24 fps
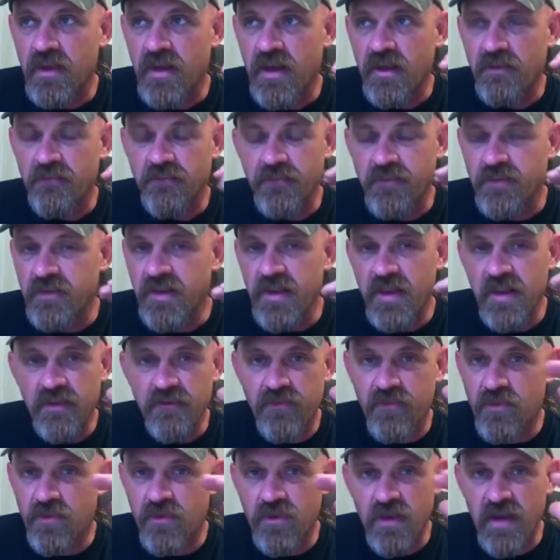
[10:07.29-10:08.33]
have
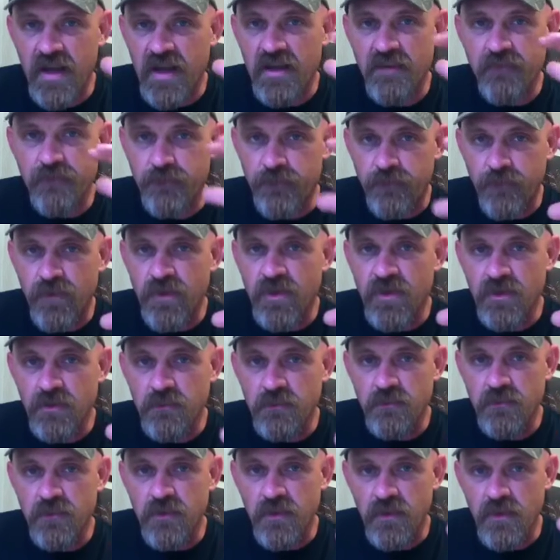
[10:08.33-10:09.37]
never had
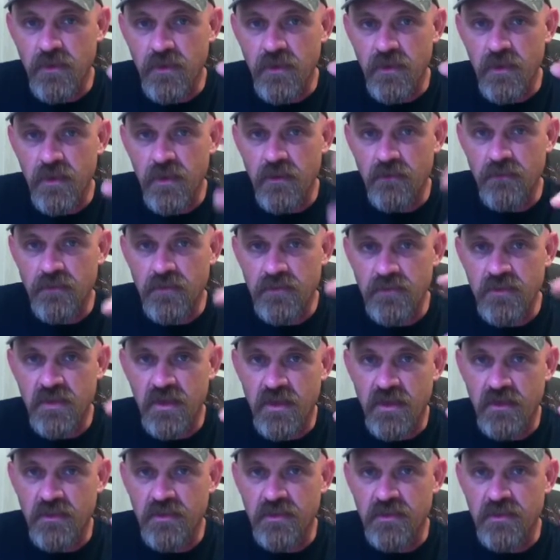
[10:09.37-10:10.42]
freedom on this
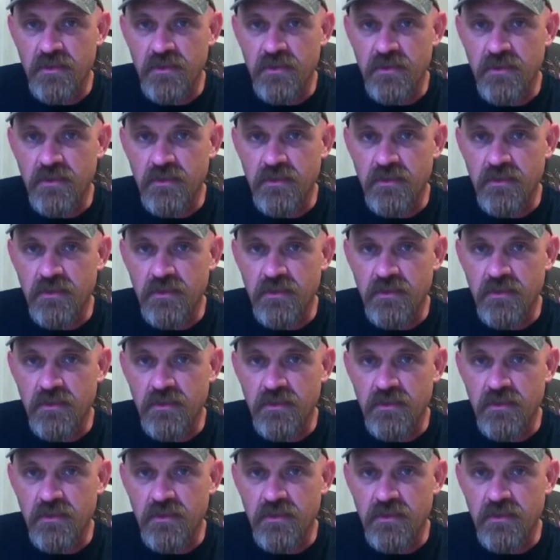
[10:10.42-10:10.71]
continent.